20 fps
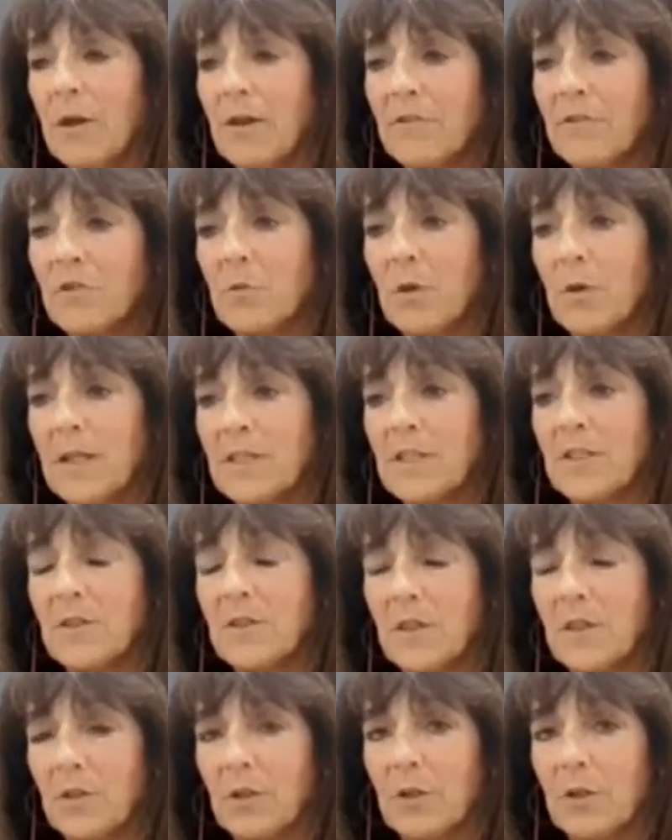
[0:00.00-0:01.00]
have to wait till
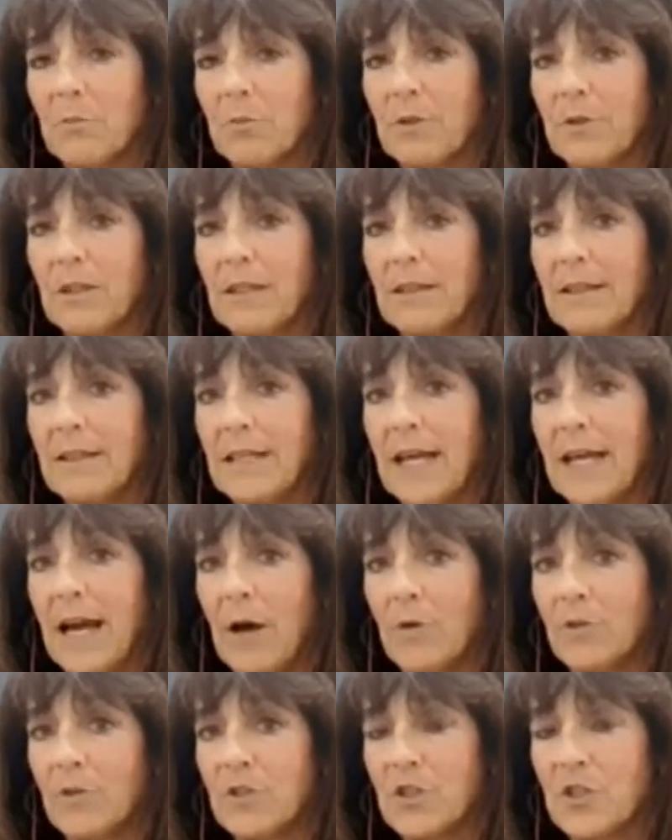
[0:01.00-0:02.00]
they're completely
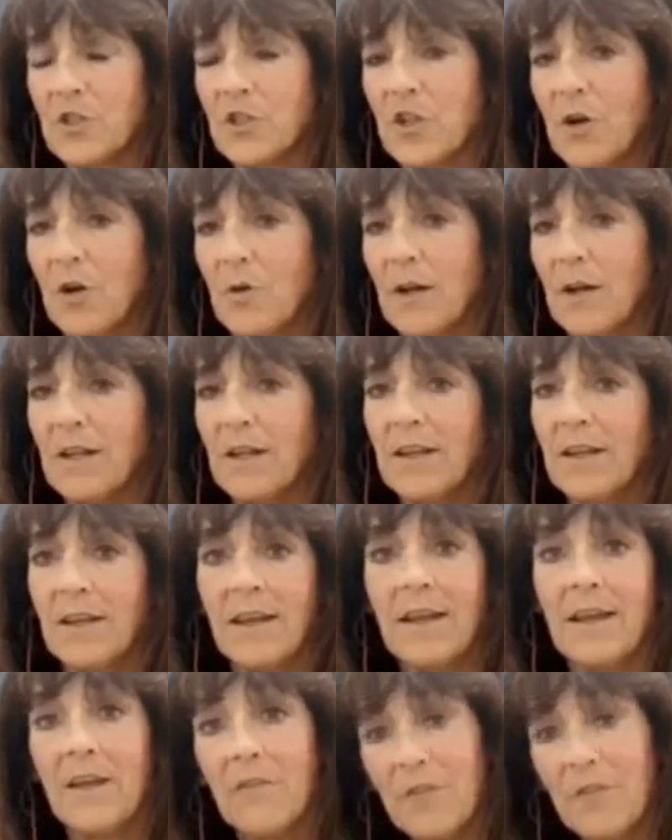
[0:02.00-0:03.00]
out to show it.
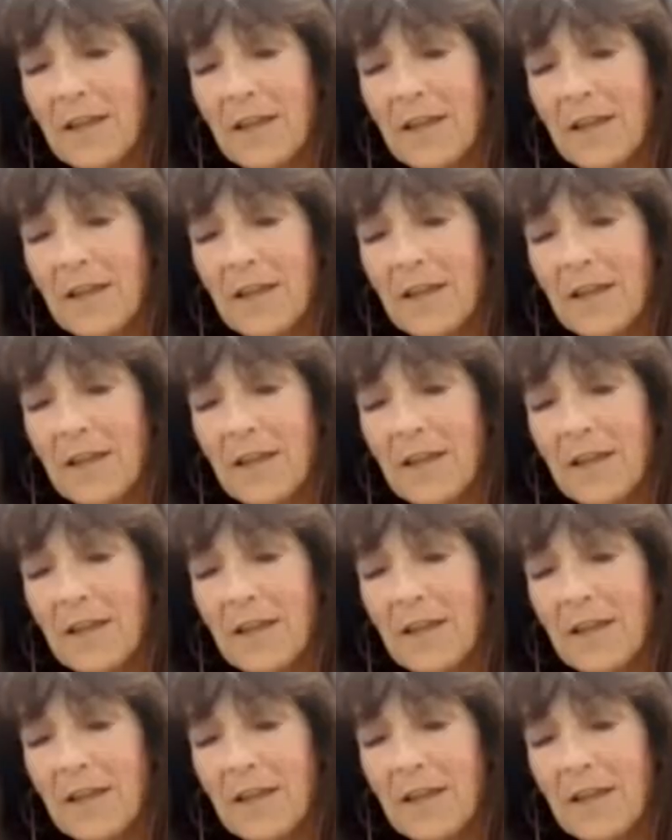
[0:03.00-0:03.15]
That,